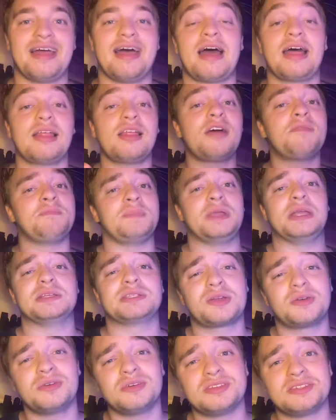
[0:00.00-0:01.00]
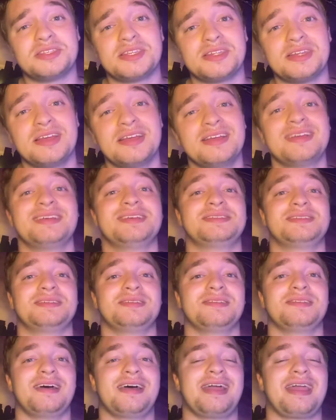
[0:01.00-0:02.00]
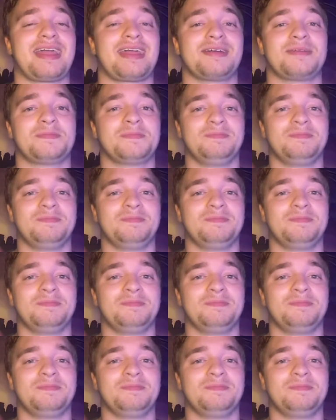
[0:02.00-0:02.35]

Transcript: I love musicals, so, like,